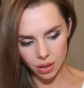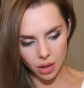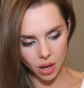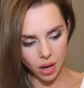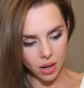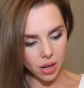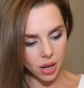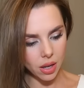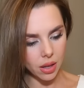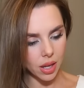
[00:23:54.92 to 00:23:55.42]

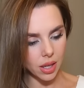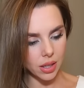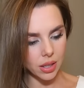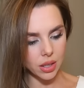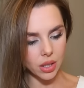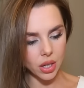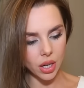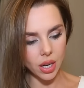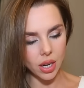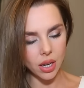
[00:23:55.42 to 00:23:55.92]
Oh no, that's
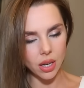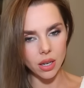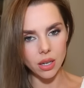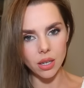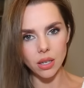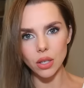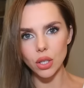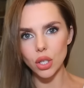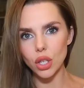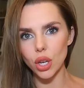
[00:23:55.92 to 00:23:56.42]

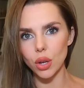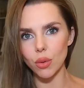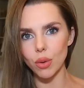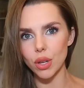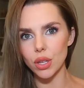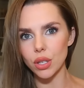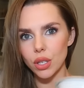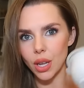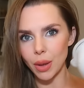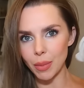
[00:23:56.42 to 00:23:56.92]
chicken
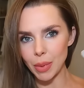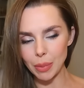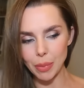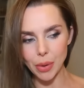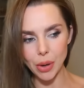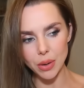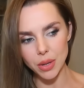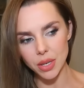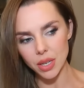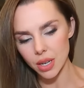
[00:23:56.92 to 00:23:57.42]
skewers. Get my
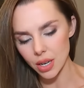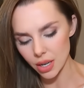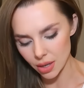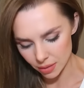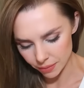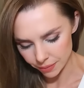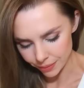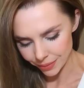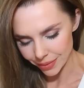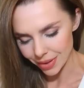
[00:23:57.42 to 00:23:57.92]
protein
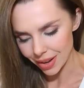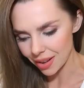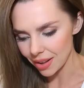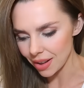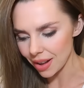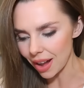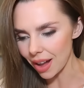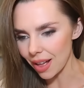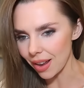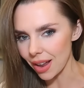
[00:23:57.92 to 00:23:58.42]
in.
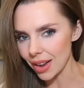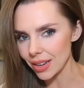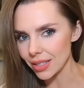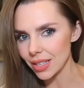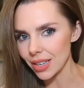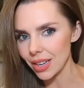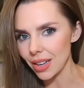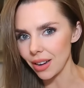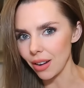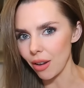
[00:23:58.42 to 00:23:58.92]
I like
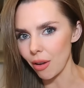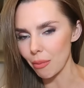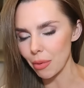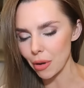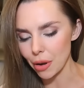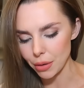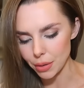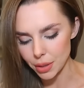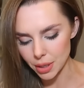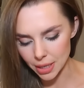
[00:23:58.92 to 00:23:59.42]
to eat a lot of
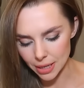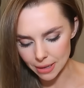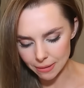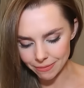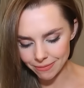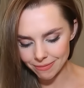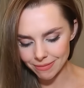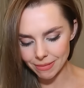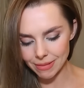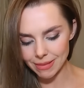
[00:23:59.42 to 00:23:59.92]

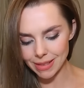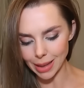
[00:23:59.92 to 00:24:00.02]
protein.